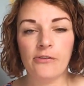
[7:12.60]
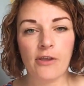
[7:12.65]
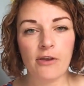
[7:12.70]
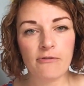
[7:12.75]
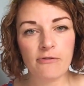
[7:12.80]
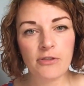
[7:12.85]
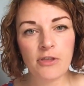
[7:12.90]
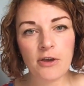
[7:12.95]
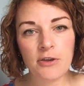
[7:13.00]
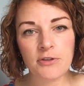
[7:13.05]

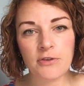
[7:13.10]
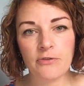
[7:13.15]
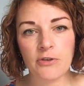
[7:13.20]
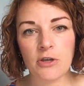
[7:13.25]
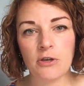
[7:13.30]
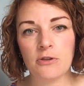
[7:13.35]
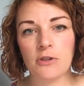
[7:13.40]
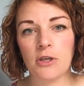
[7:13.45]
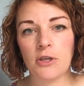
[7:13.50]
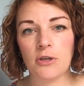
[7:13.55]
So for those
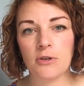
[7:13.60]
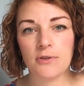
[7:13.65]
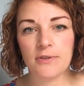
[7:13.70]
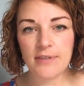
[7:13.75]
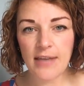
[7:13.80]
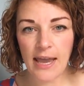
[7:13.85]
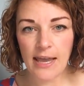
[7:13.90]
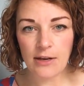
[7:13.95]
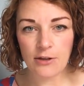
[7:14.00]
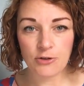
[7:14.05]
of you that use
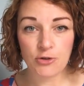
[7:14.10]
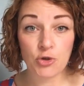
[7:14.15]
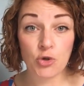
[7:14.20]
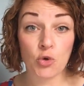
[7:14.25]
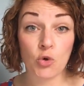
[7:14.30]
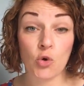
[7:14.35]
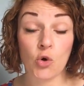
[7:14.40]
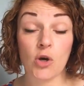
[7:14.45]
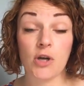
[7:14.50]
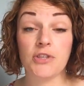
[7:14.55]
tailor's
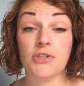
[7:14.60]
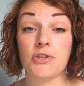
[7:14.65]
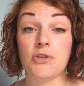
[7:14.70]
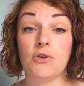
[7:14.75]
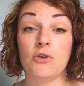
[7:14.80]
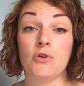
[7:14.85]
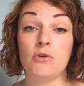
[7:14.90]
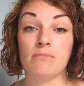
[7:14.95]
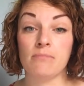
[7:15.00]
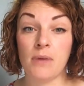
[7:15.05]
chalk
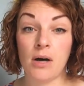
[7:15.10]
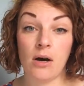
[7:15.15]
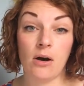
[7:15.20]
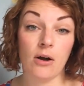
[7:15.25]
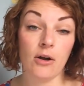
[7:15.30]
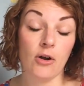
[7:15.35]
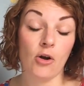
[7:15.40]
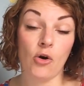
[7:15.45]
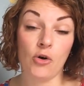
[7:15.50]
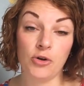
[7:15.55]
to
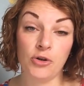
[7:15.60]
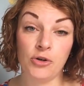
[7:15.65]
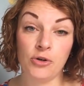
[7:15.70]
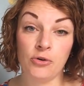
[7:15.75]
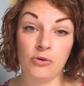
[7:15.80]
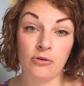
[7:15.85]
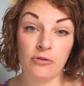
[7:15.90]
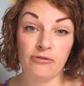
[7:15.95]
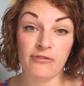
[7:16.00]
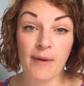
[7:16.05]
mark on
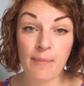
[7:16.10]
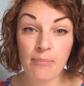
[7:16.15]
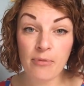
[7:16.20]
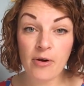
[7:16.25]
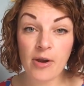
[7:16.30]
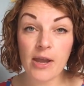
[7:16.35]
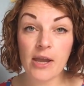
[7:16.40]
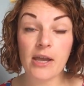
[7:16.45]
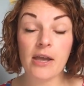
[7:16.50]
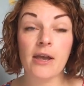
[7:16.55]
your
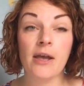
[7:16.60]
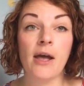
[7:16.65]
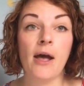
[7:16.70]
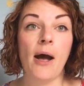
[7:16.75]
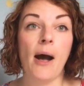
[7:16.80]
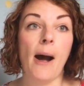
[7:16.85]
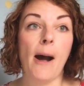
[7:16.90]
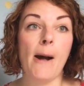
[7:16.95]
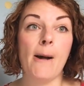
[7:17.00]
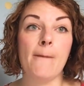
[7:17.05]
fabric,
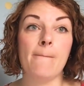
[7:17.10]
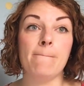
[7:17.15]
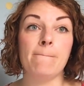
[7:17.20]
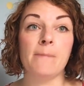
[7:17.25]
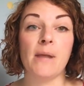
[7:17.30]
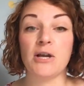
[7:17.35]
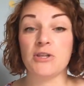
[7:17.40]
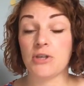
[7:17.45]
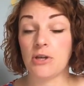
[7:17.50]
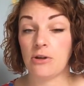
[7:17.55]

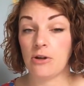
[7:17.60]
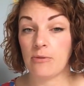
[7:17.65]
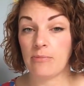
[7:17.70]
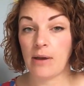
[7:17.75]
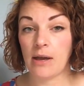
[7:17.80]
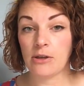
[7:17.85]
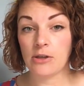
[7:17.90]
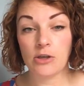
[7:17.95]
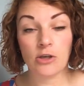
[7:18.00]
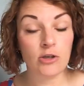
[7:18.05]
um, I don't know
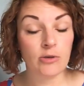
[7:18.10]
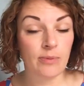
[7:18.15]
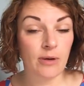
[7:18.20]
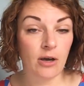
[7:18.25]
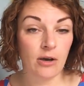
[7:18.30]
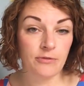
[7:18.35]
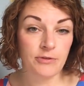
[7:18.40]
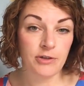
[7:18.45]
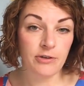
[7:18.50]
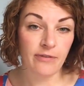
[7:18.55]
about you,
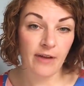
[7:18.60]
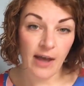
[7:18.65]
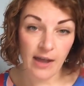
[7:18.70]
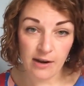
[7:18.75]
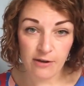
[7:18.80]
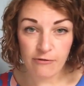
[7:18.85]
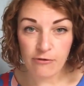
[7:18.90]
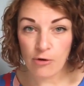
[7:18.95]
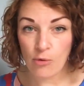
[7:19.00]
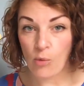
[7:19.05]
but after you've
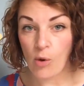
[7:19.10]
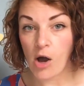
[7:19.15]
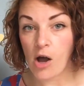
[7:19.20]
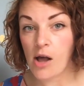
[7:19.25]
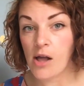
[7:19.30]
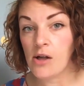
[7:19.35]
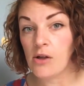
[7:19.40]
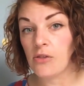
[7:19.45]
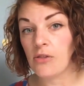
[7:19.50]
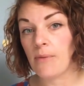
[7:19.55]
had it for a
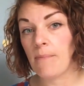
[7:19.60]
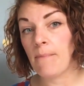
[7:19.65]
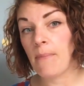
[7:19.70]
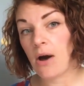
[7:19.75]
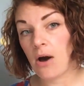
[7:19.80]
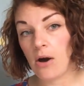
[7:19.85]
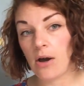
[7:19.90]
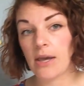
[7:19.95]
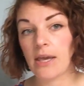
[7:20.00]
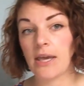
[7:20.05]
while, the
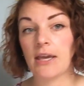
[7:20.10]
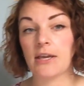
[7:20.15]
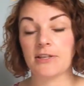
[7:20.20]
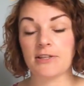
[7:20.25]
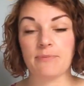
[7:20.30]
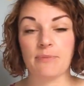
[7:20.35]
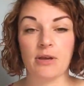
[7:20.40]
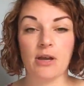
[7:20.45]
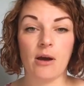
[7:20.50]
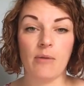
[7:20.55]

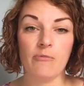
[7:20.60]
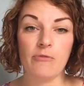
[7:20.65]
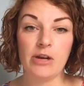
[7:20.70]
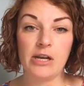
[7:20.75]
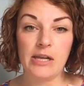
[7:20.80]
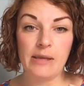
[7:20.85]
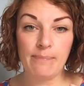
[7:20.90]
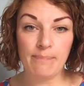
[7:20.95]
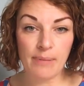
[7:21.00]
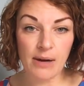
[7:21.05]
markings become
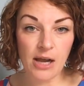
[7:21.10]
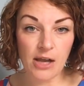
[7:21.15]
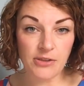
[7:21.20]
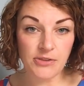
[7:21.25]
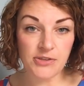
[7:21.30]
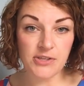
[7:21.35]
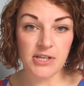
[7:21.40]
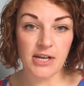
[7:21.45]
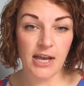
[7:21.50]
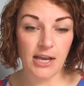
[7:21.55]
really
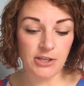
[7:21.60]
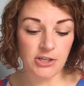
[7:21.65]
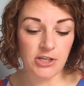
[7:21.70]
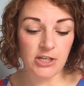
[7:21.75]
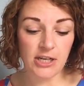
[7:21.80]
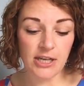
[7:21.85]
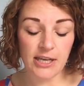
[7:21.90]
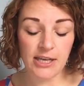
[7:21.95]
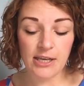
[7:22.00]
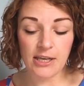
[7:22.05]
blunt, and
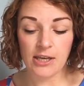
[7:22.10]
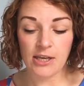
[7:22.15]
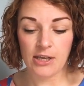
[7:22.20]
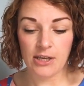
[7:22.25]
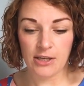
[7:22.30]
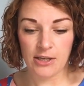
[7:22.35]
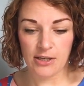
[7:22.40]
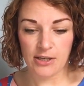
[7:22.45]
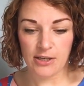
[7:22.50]
actually